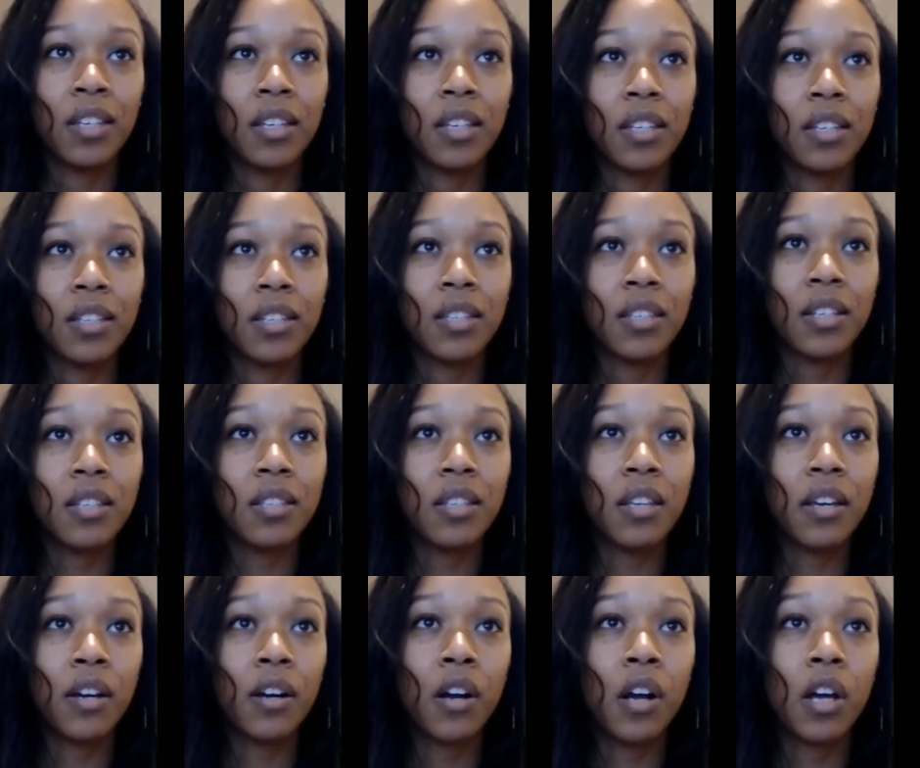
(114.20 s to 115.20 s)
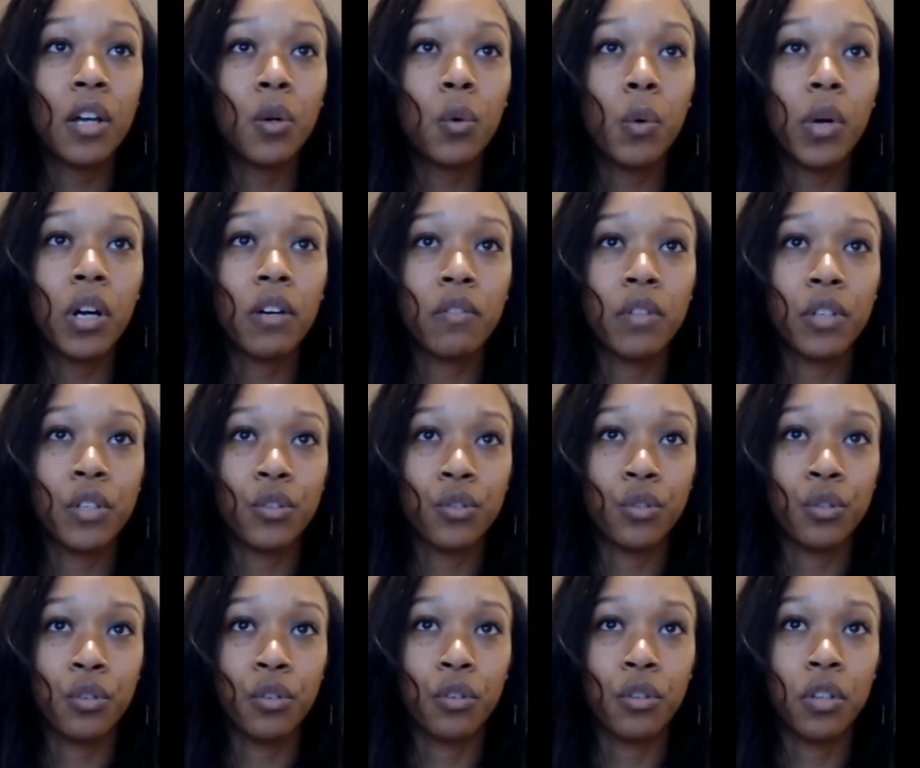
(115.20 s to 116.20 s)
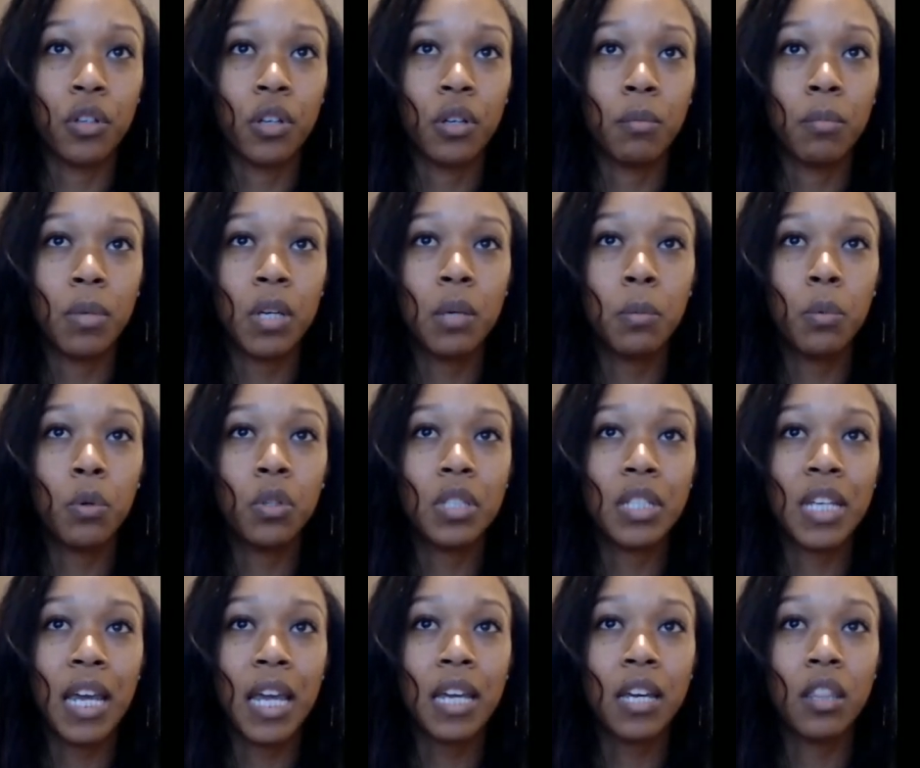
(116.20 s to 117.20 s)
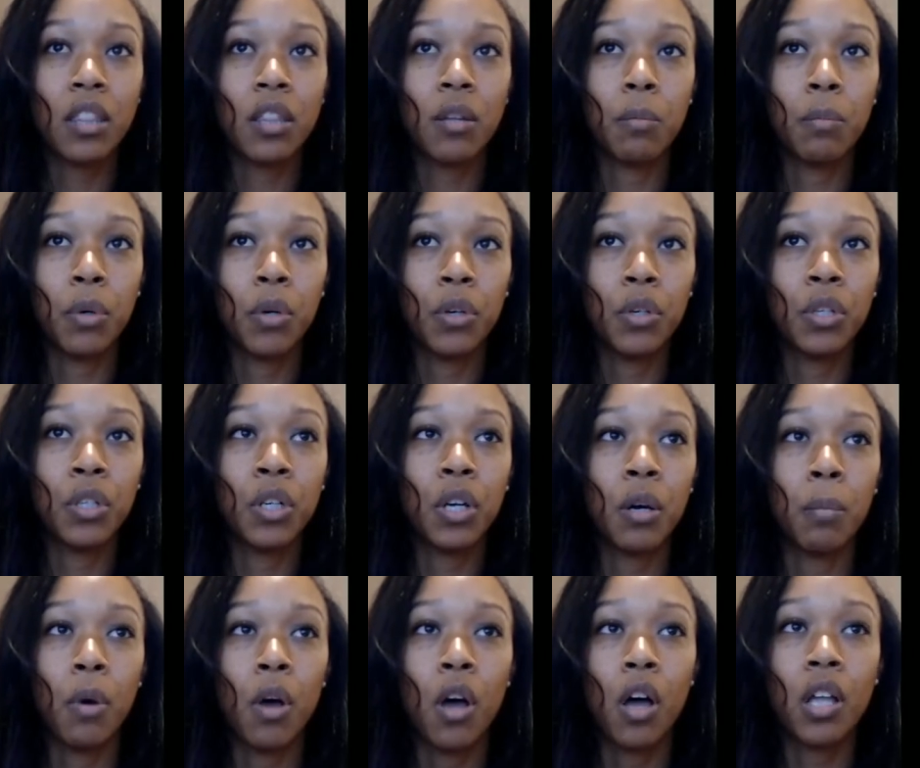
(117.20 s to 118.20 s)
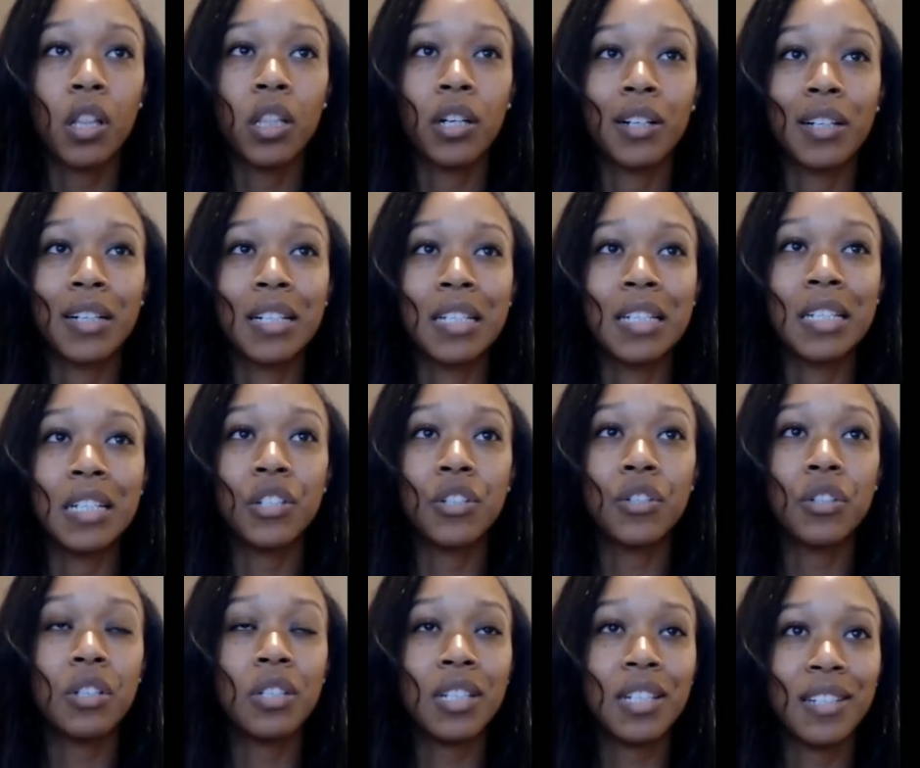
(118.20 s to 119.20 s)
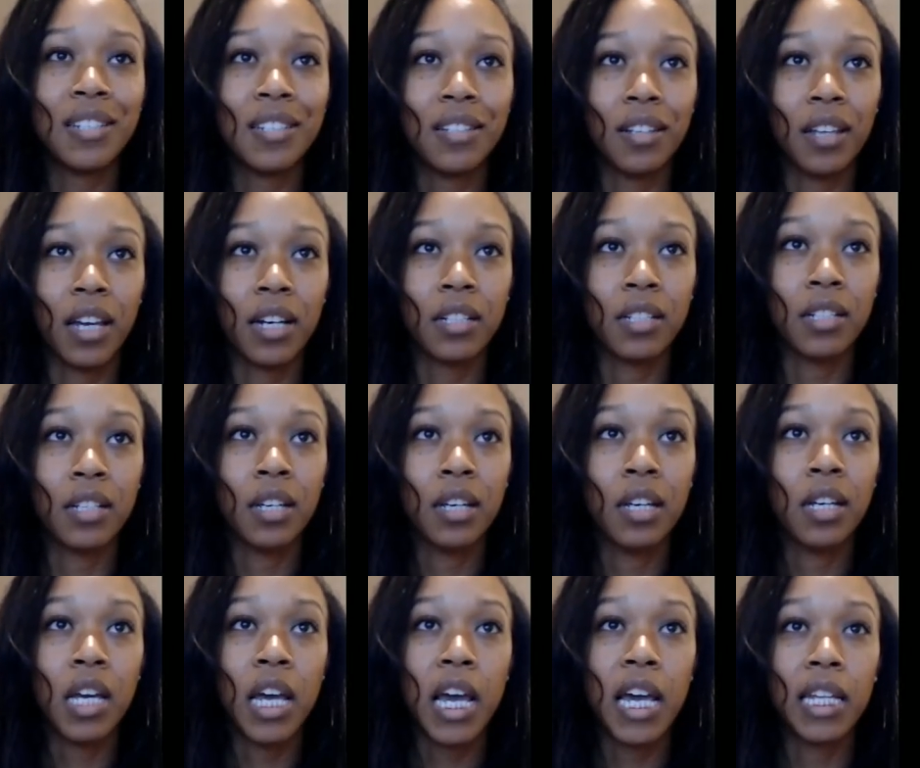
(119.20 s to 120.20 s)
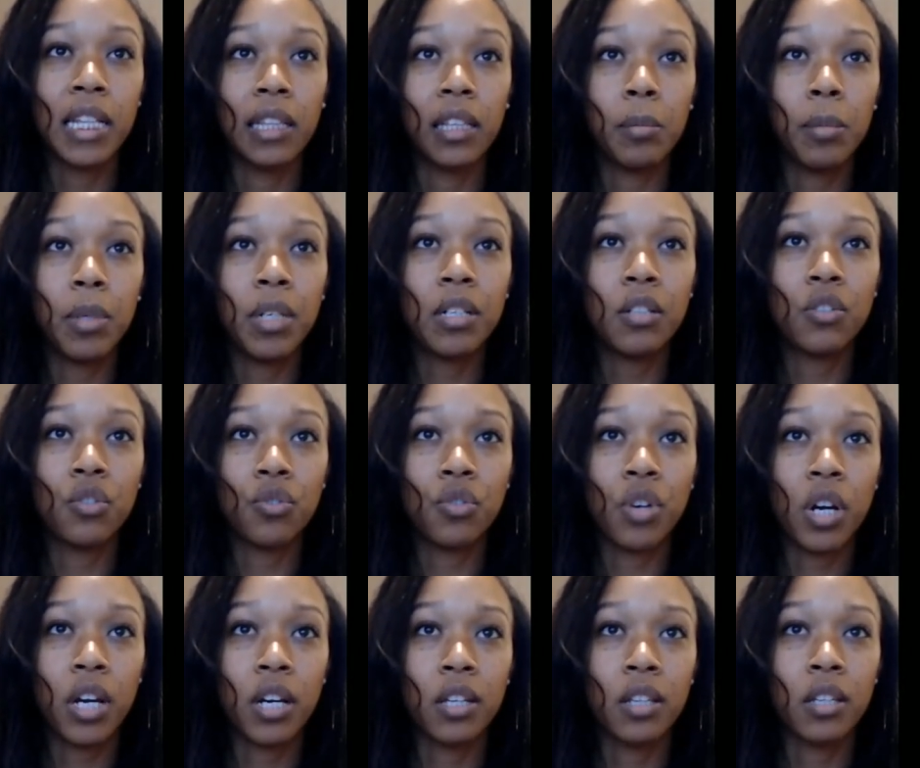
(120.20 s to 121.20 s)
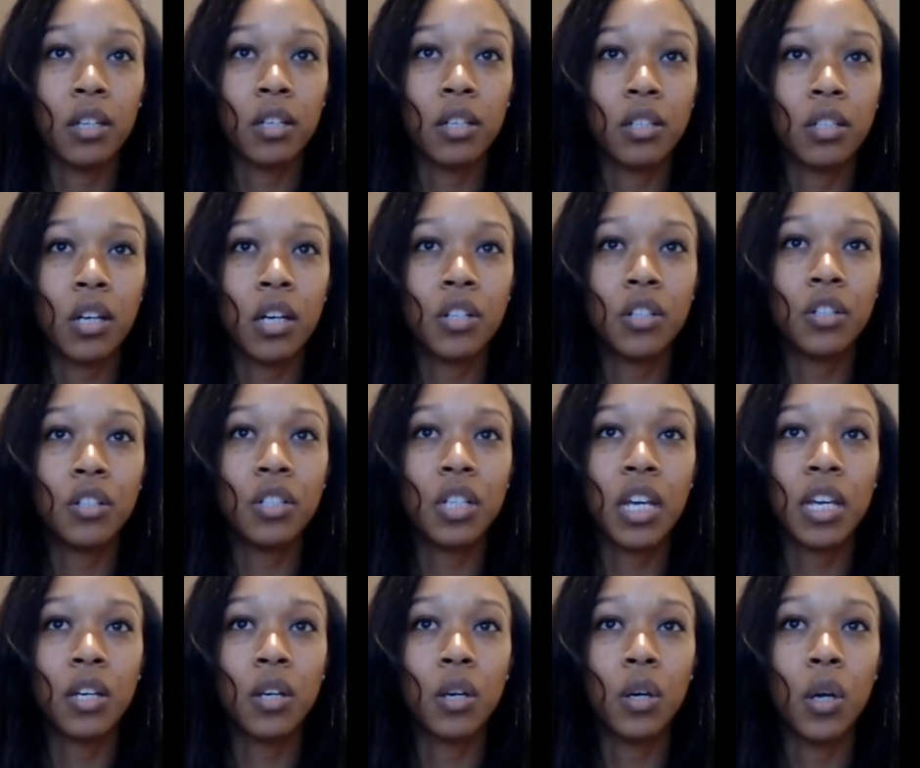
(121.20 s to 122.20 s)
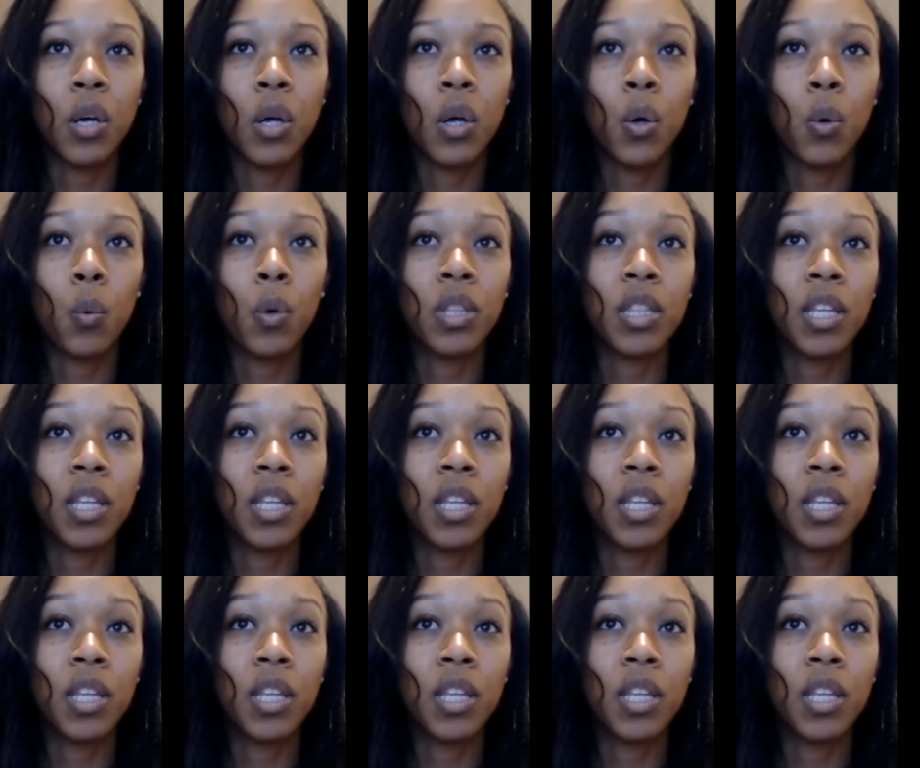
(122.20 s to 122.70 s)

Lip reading: Since they are unaware of this truth, people take the burden upon their conditioned intellect and limited strength to undertake what they